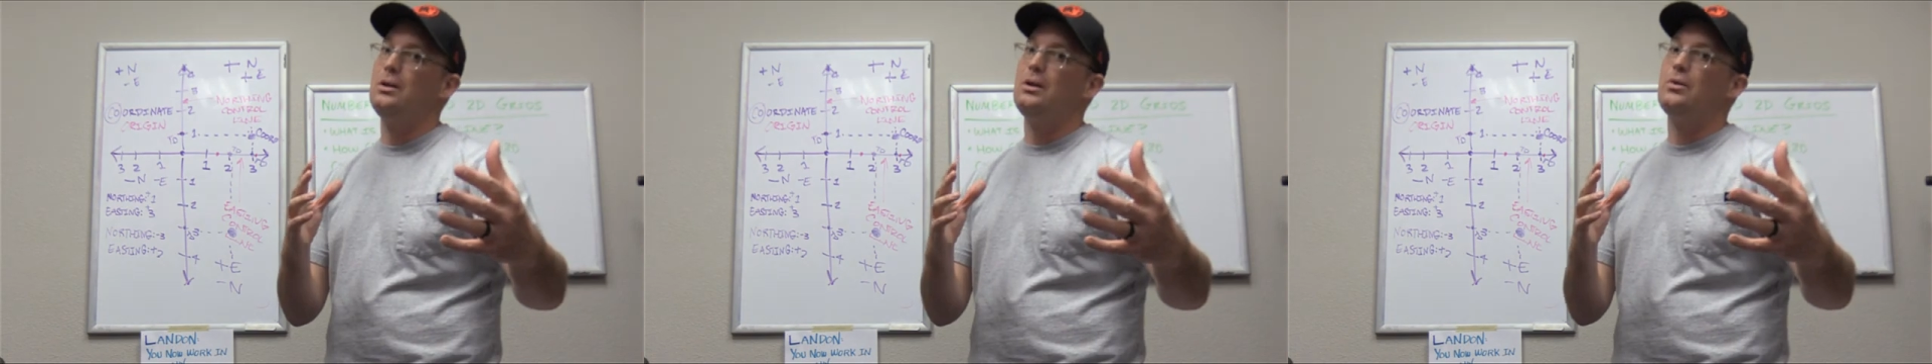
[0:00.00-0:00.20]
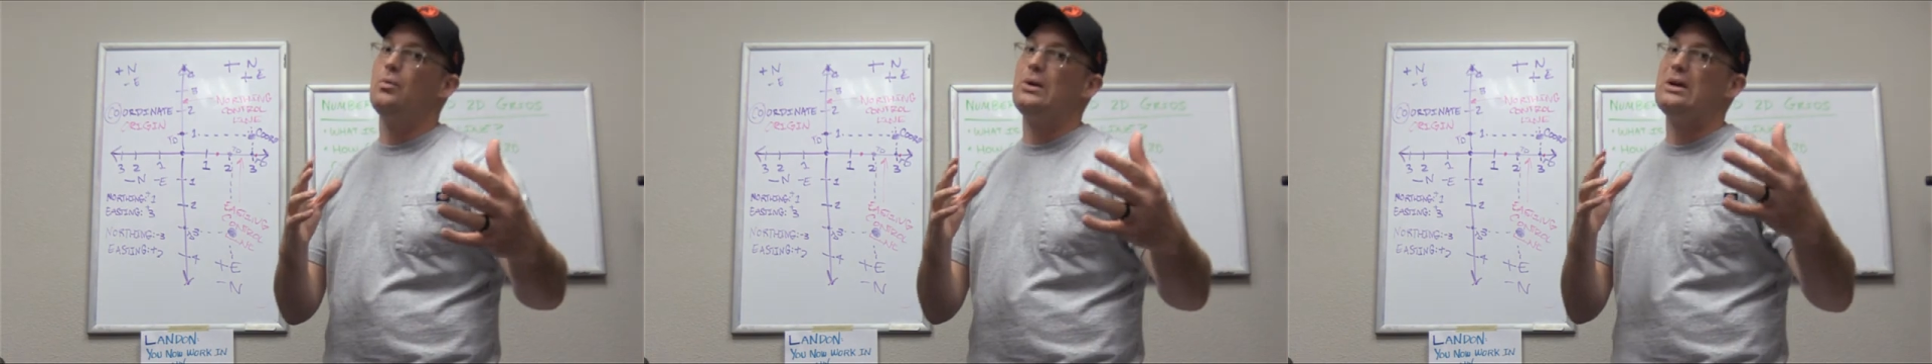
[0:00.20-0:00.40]

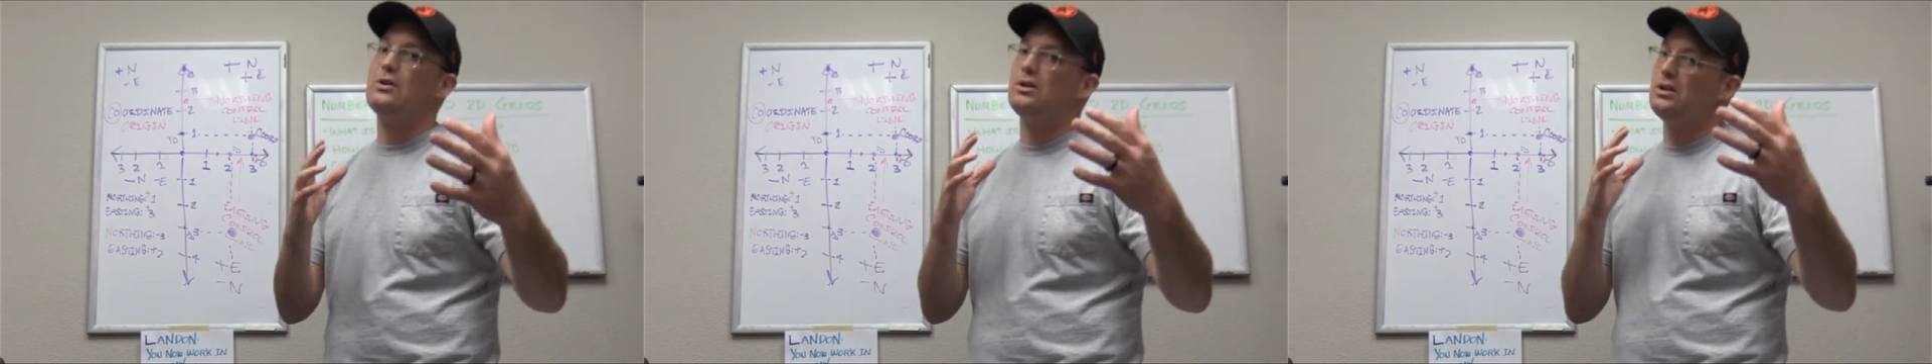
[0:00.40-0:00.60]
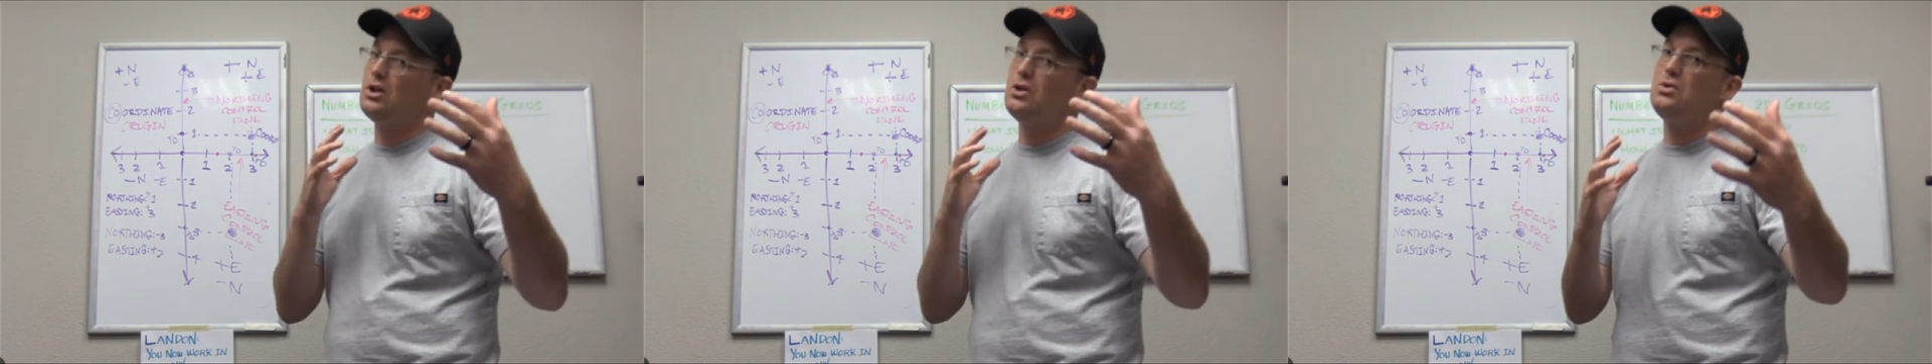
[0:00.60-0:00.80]
We are
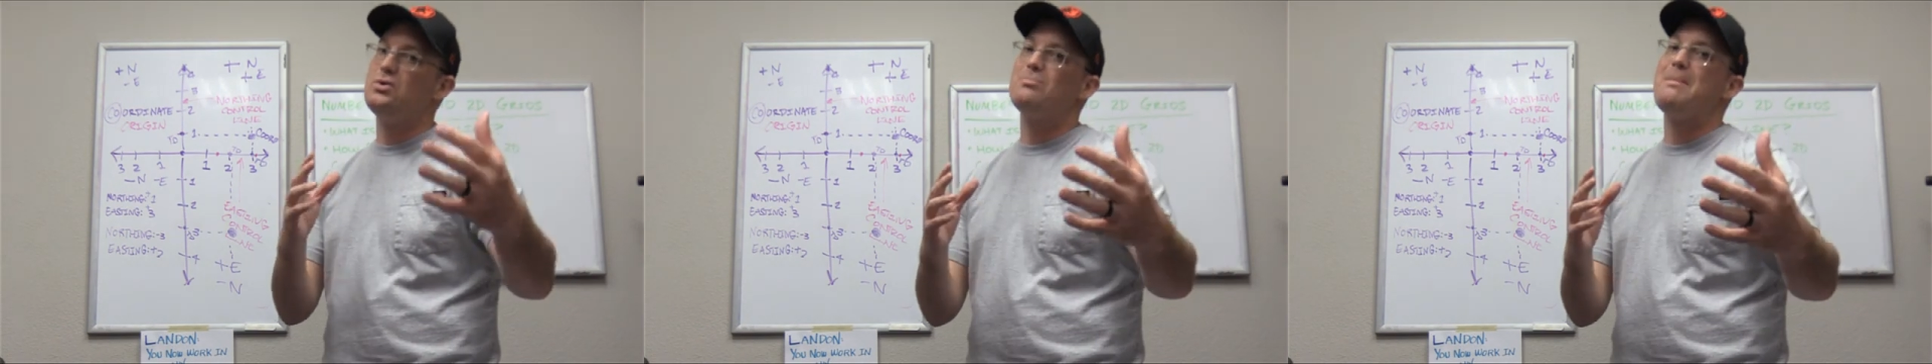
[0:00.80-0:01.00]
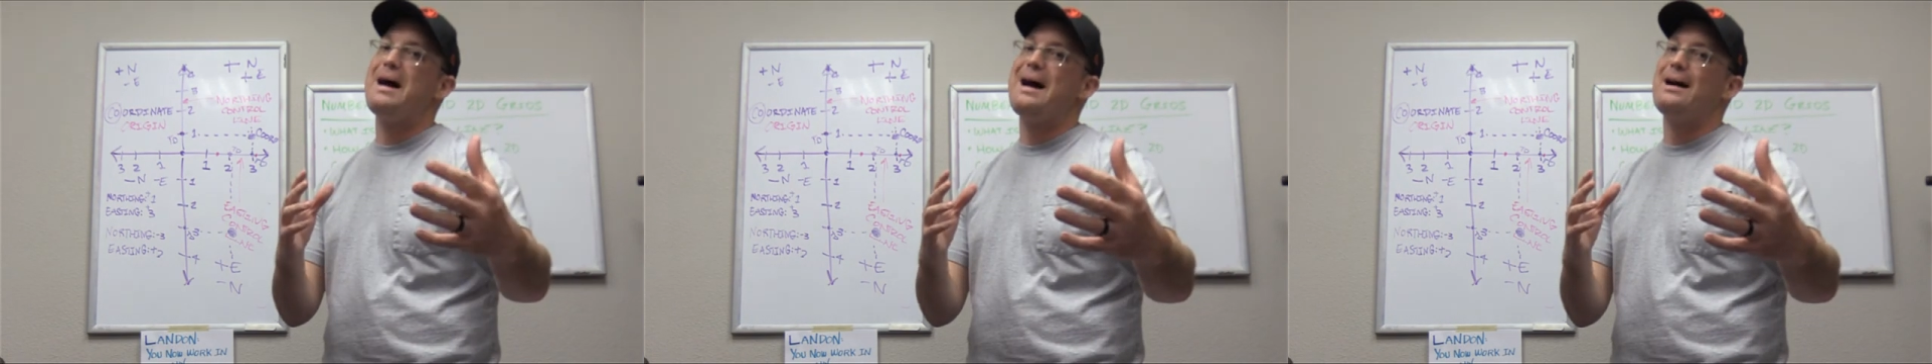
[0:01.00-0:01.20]
going to use
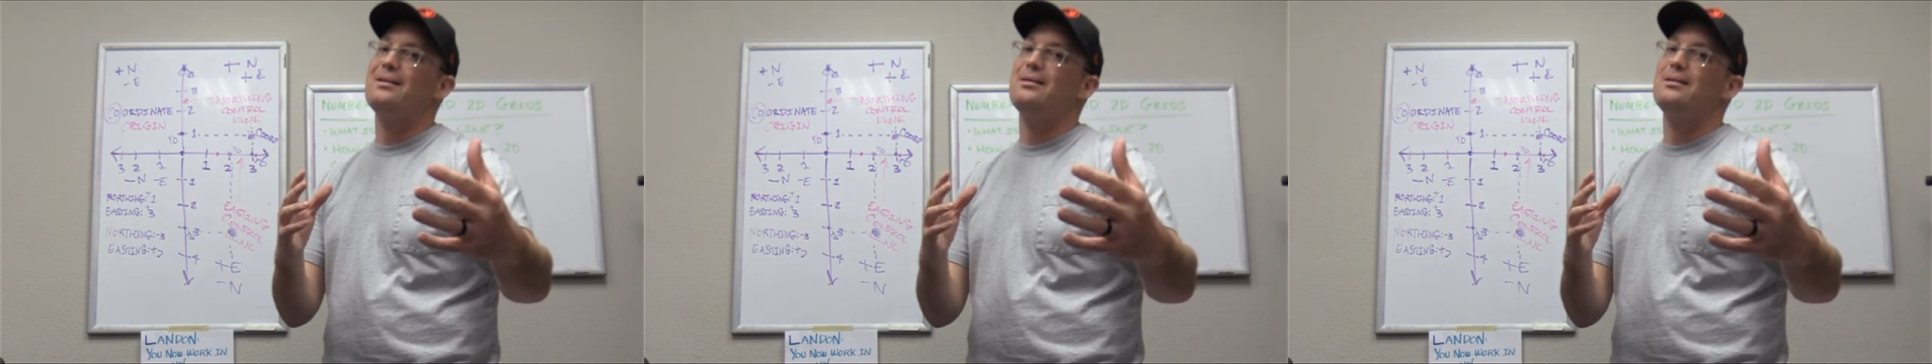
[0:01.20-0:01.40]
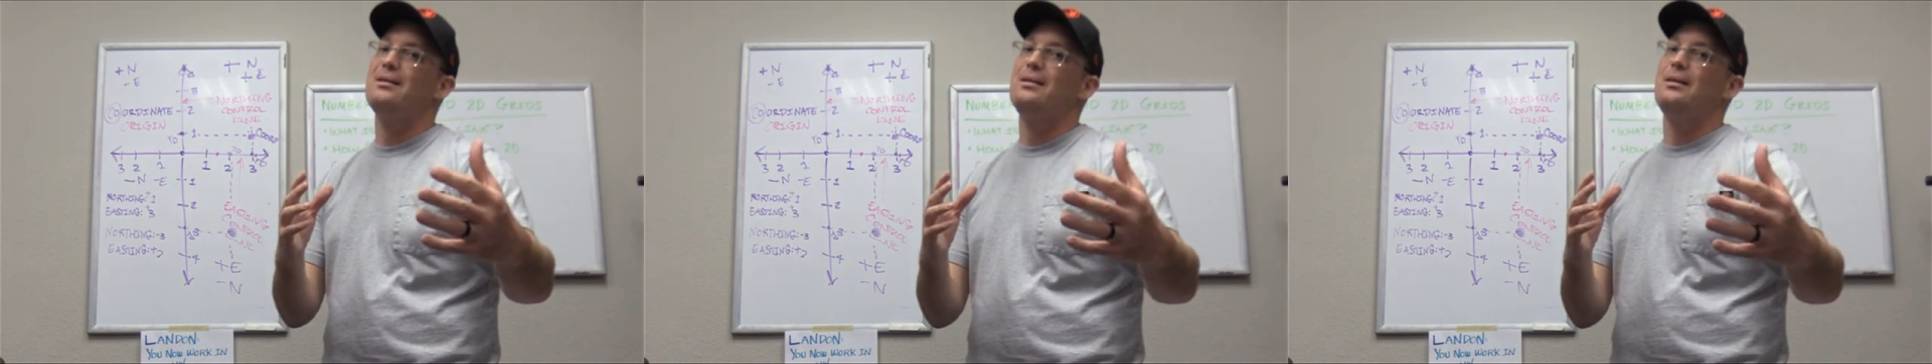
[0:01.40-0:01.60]
math
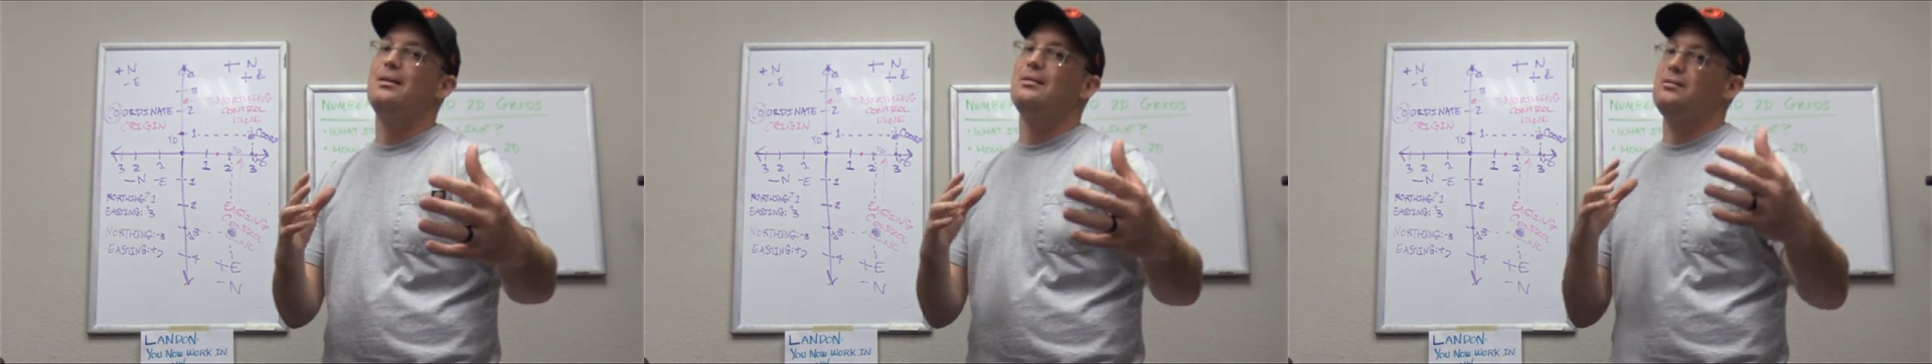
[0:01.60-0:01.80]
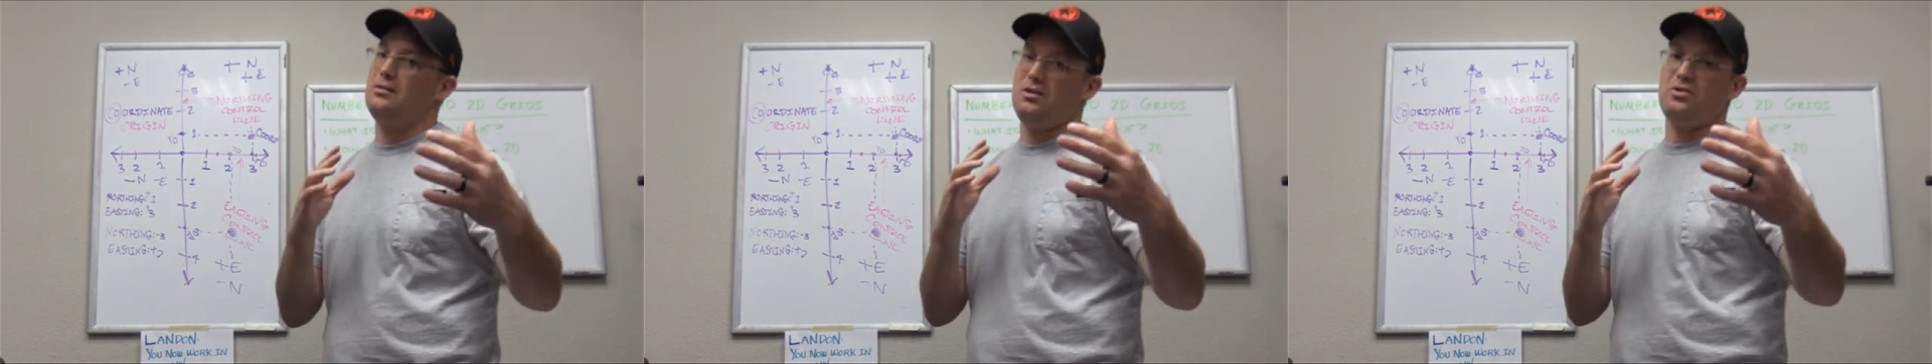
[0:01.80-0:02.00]

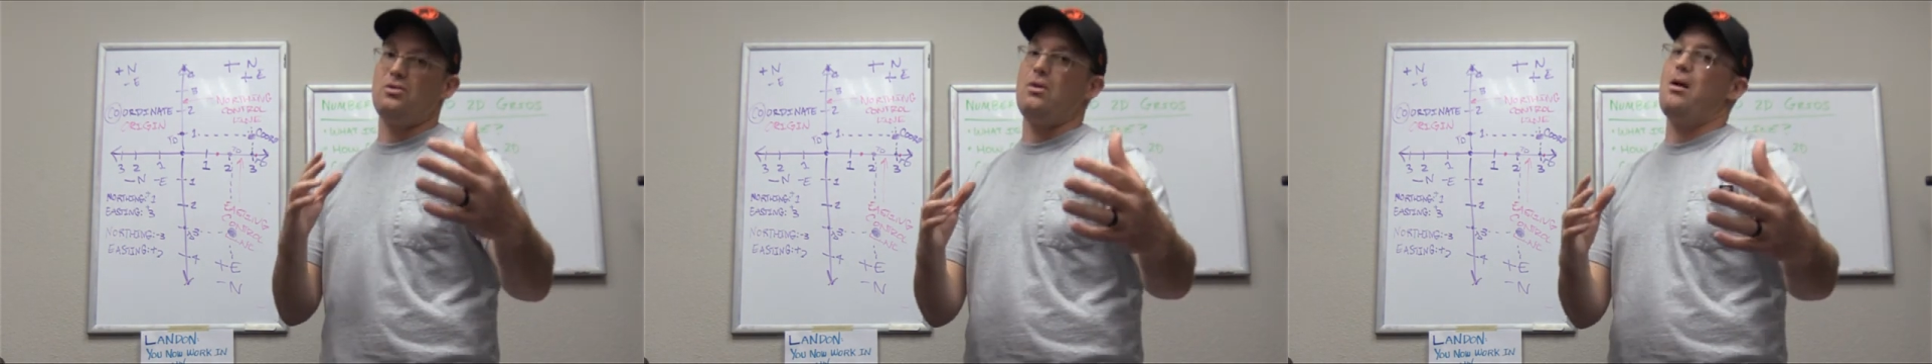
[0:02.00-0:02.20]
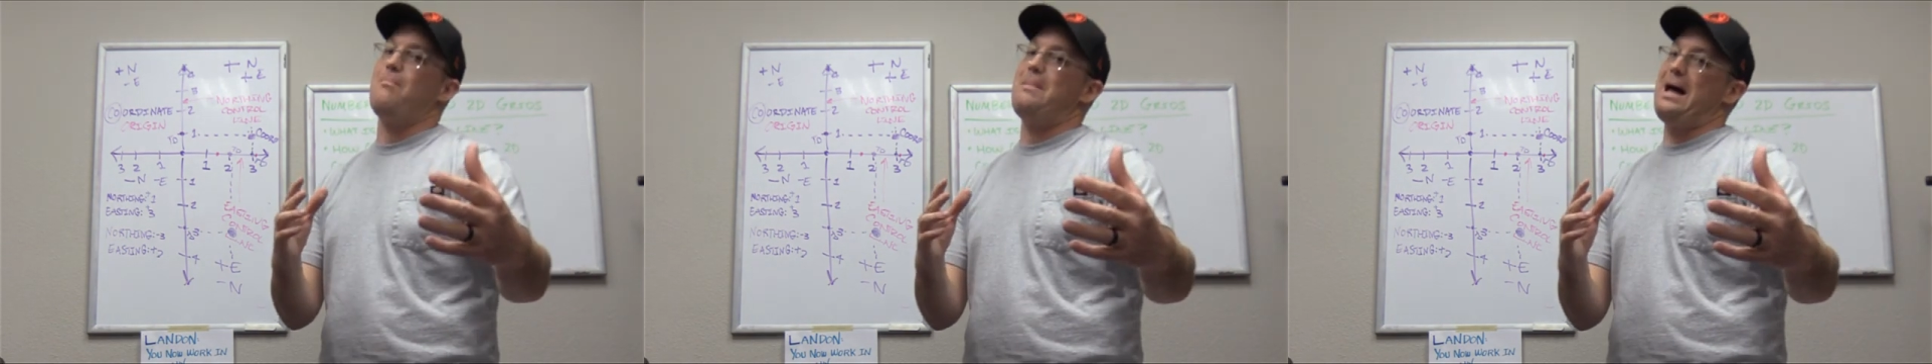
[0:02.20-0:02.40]
to
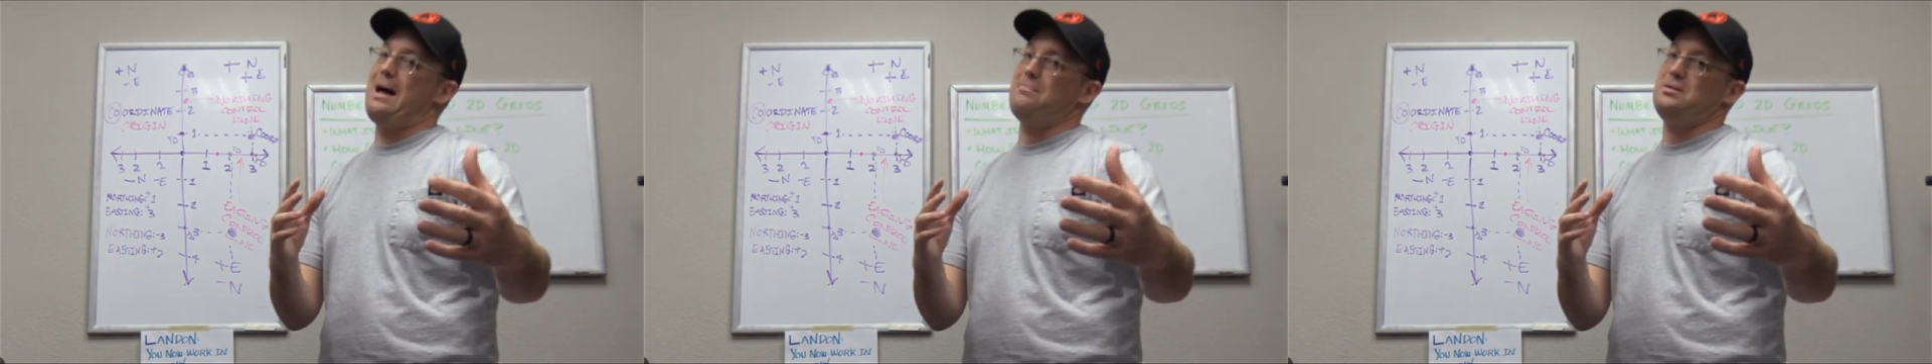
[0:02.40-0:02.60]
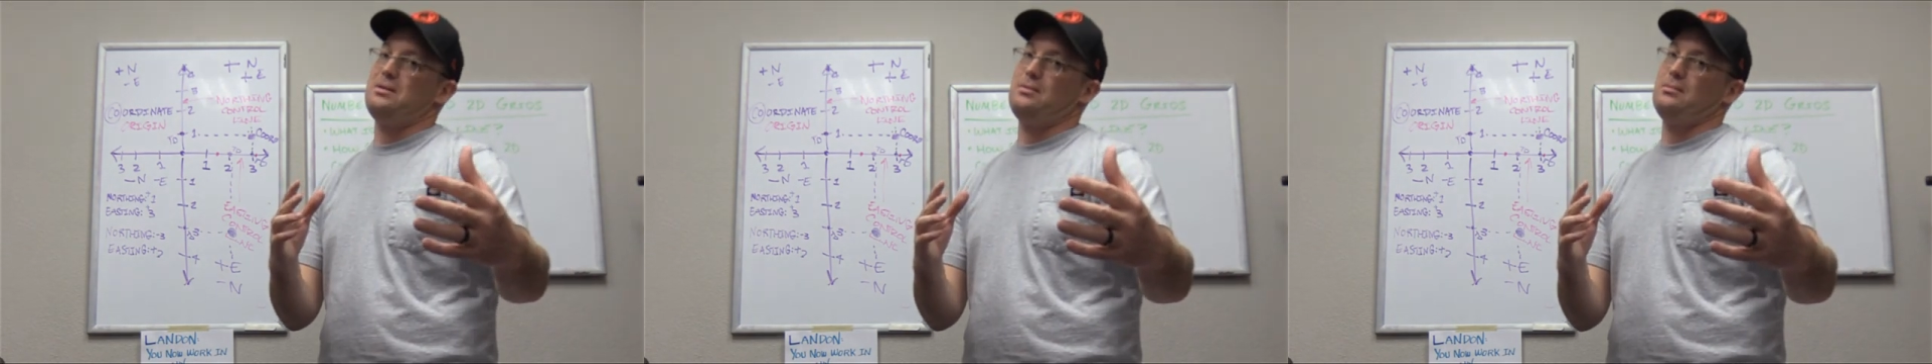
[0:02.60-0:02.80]
draw
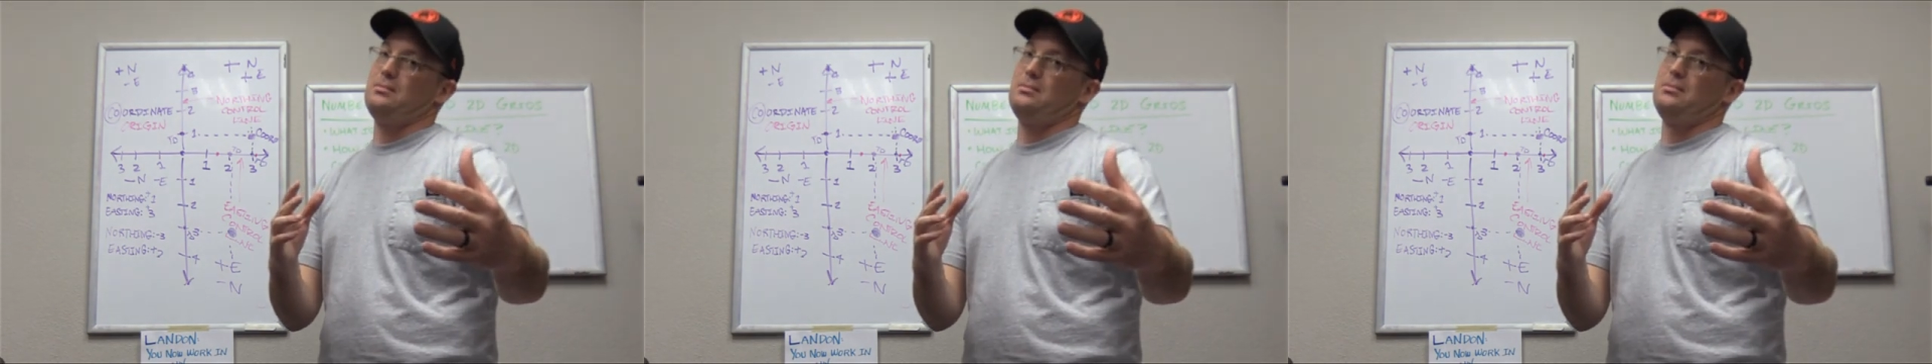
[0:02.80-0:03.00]
maps.